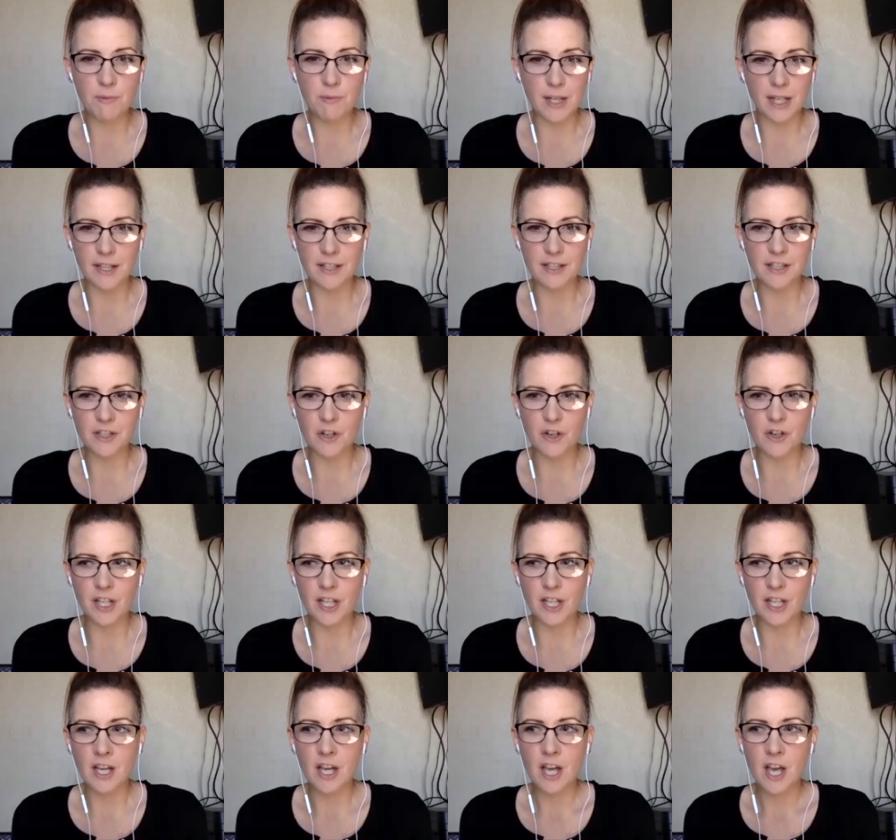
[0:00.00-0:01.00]
When I
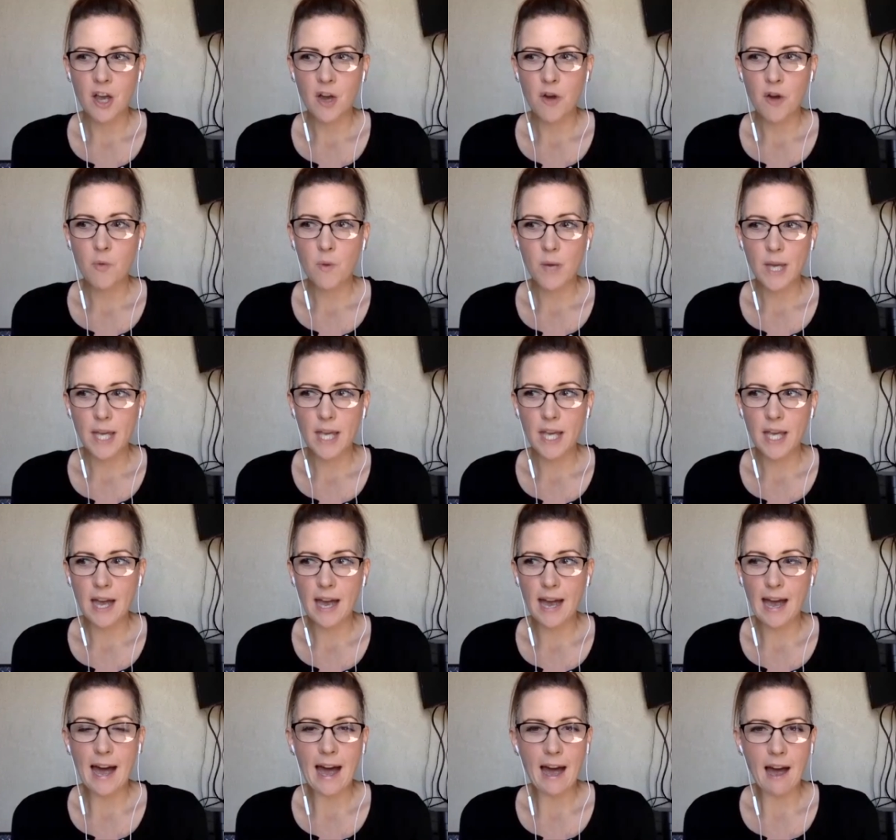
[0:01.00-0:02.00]
started, we
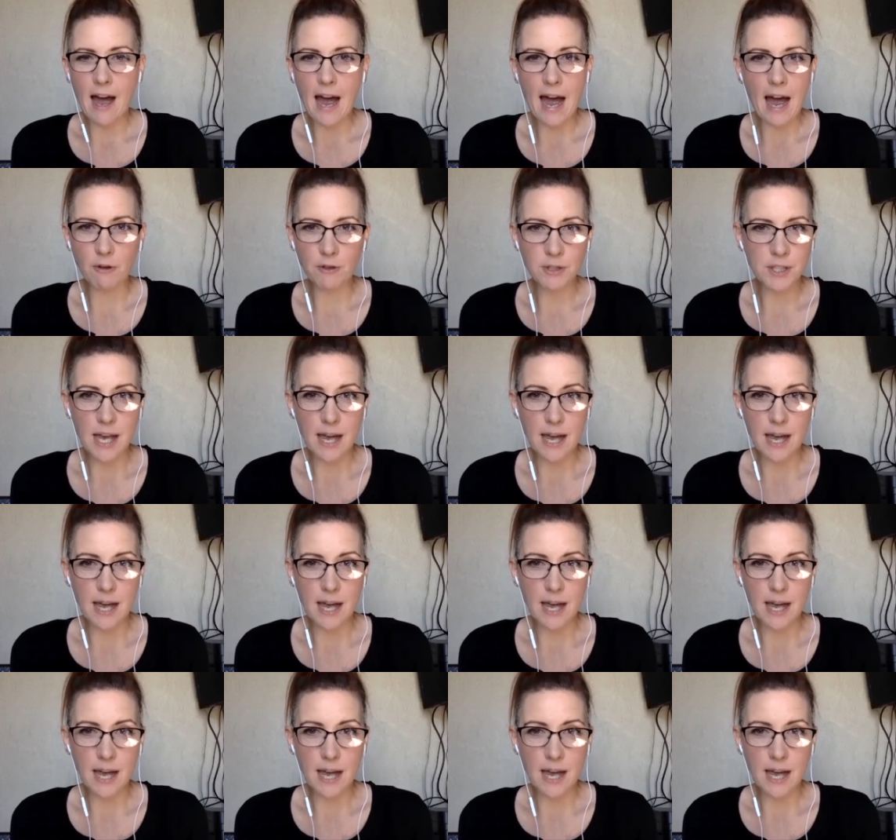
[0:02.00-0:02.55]
ha- house